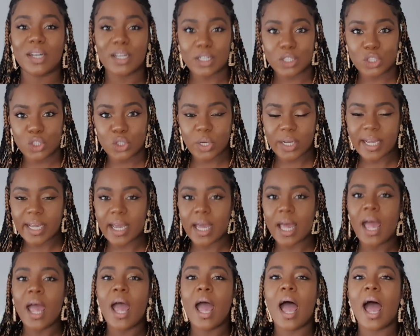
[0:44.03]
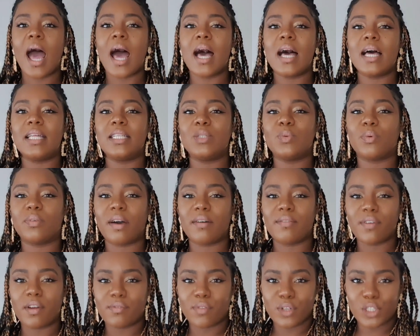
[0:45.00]
going to enjoy it. And without
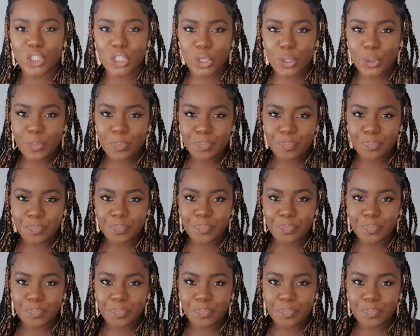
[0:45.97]
further ado,